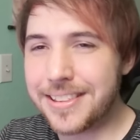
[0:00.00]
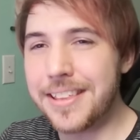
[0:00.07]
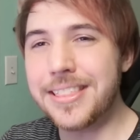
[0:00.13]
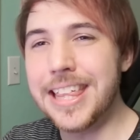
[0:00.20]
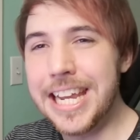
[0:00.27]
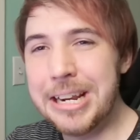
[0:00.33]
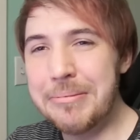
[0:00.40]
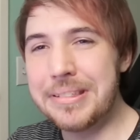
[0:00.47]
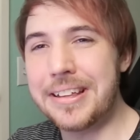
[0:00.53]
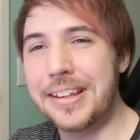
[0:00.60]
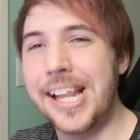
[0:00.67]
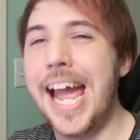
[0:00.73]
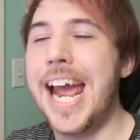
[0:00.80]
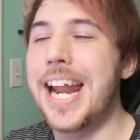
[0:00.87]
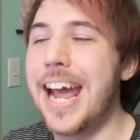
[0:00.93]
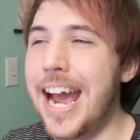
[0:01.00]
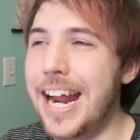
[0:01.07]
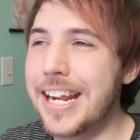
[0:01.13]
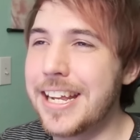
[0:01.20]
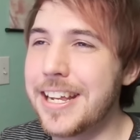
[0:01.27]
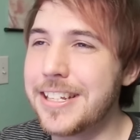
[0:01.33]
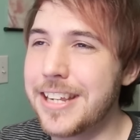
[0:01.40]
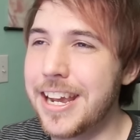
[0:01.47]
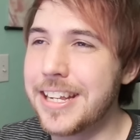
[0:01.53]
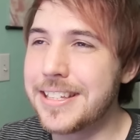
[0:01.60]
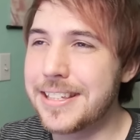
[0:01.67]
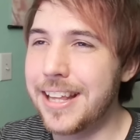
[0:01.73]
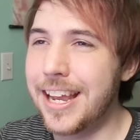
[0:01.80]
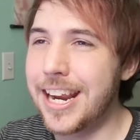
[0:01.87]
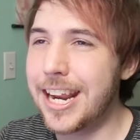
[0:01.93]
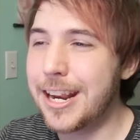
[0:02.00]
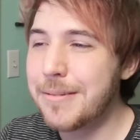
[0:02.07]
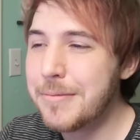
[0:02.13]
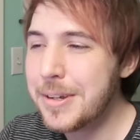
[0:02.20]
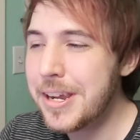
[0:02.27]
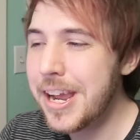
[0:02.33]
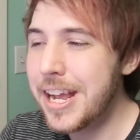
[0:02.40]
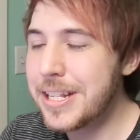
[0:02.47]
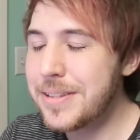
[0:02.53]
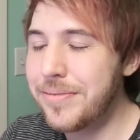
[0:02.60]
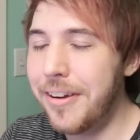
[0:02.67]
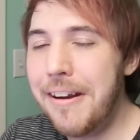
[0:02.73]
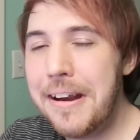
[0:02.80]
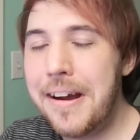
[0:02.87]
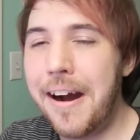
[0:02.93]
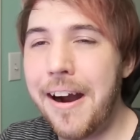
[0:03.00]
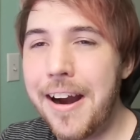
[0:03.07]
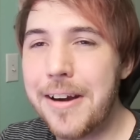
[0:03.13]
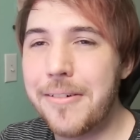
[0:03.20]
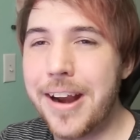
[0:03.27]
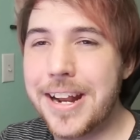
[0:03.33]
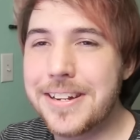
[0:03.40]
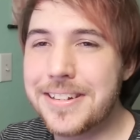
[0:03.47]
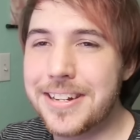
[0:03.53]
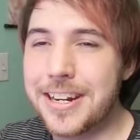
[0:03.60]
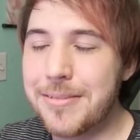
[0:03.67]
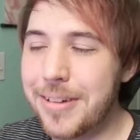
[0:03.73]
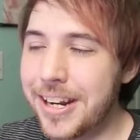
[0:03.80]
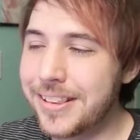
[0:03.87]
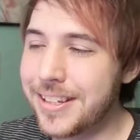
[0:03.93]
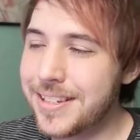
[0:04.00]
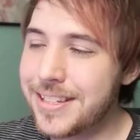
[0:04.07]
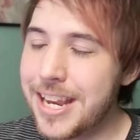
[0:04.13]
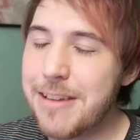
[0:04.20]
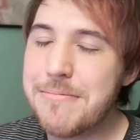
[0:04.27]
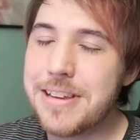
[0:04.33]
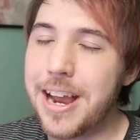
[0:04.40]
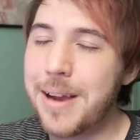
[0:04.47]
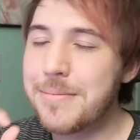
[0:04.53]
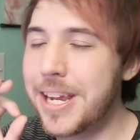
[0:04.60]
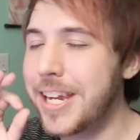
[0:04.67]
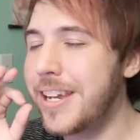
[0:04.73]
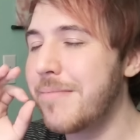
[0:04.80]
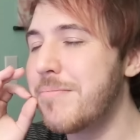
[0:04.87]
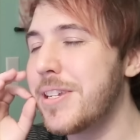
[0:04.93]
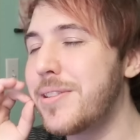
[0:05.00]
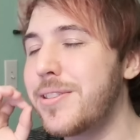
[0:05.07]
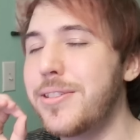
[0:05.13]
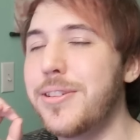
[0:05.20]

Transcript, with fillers: the thing with Clannad. It, it's like it's very heart wrenching, but at the same time, it can be